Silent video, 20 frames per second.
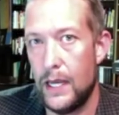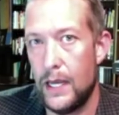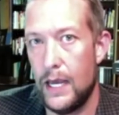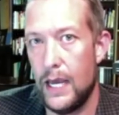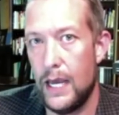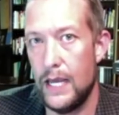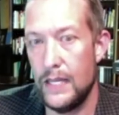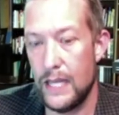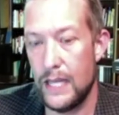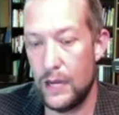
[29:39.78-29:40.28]

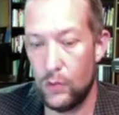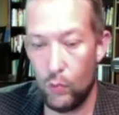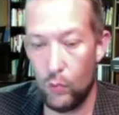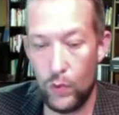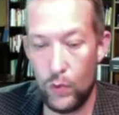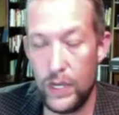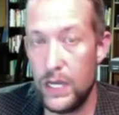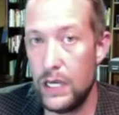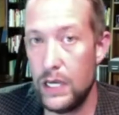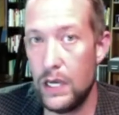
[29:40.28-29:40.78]
And that
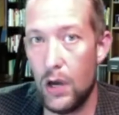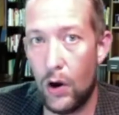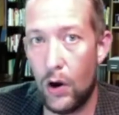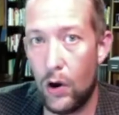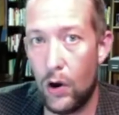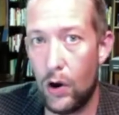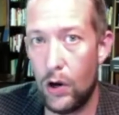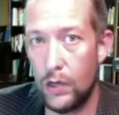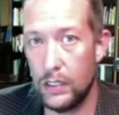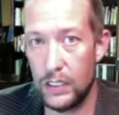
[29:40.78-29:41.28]
we
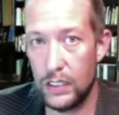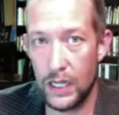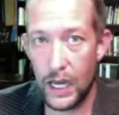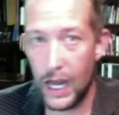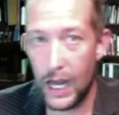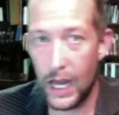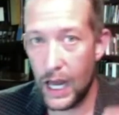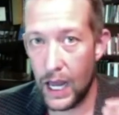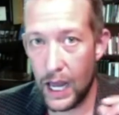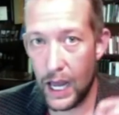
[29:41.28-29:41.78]
are
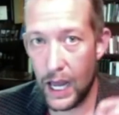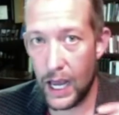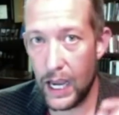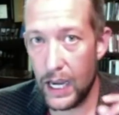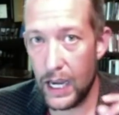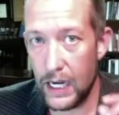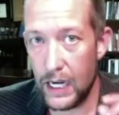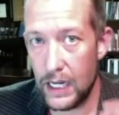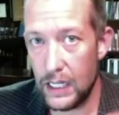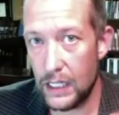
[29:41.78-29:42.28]

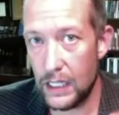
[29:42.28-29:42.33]
tiny